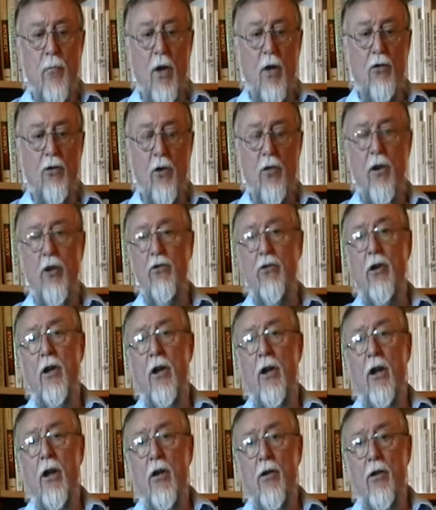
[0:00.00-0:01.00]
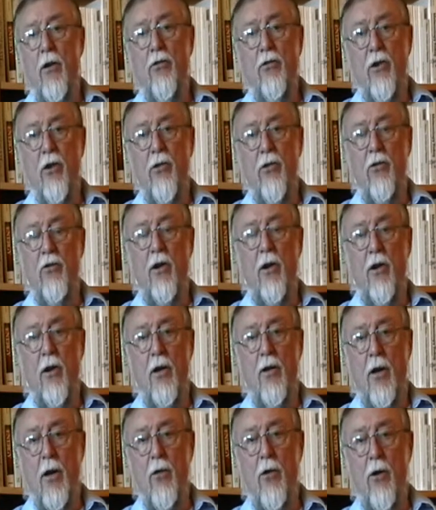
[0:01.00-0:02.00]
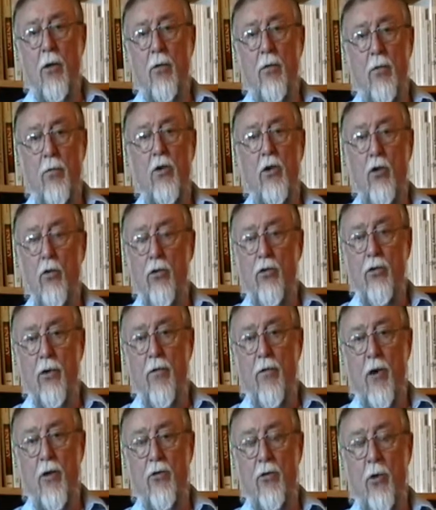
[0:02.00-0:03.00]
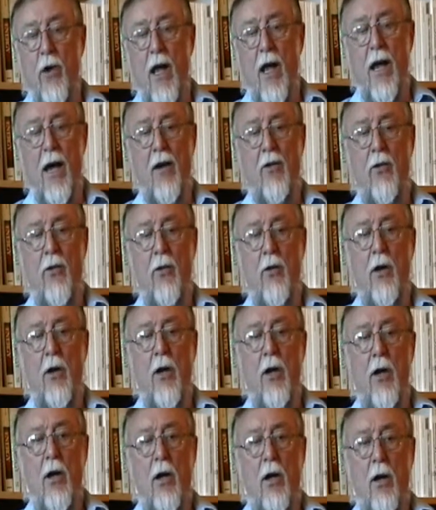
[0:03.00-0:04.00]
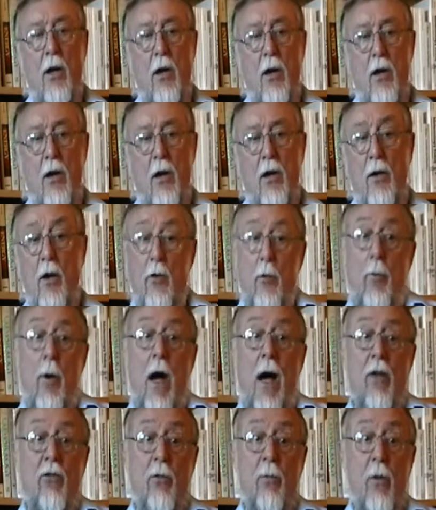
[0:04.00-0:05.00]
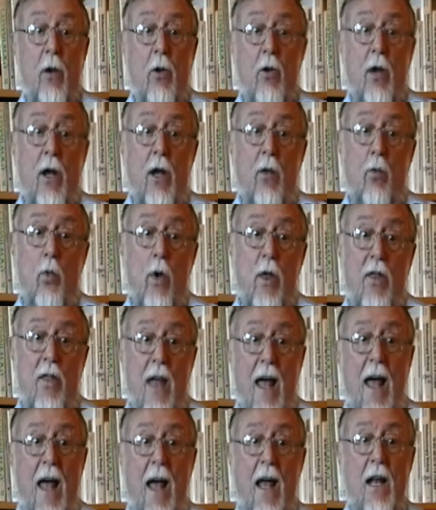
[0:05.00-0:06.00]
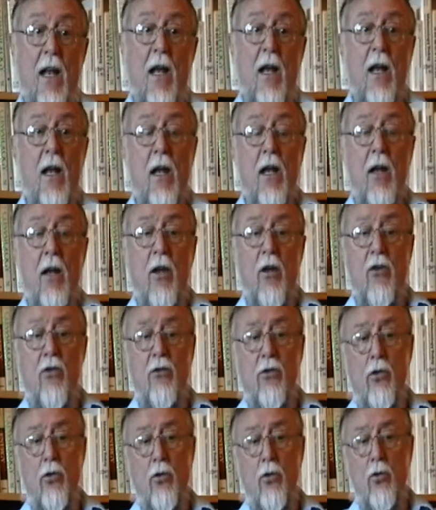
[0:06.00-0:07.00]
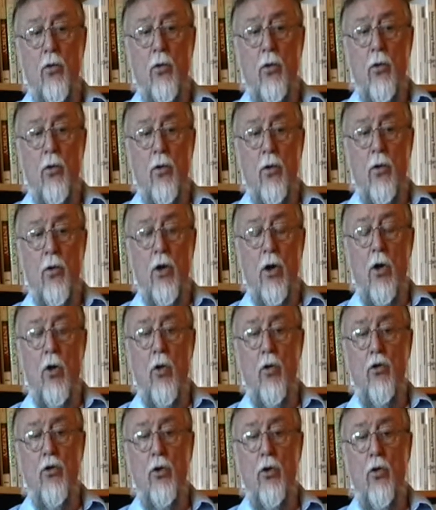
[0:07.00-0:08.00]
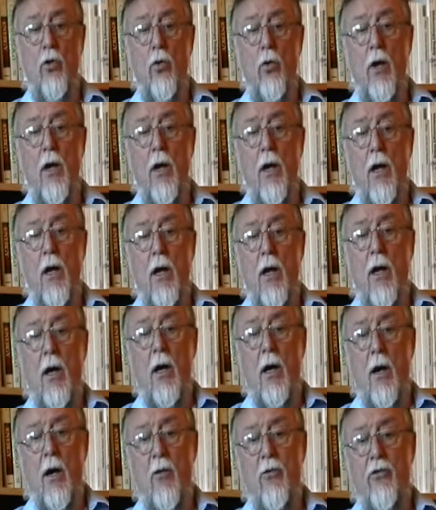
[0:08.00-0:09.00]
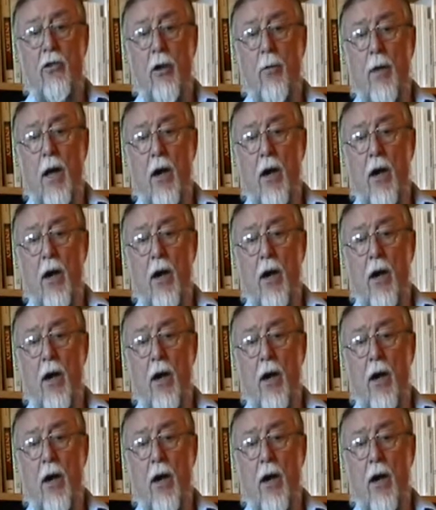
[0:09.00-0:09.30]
So this is another use of this reactor. Another possibility with that is to go to some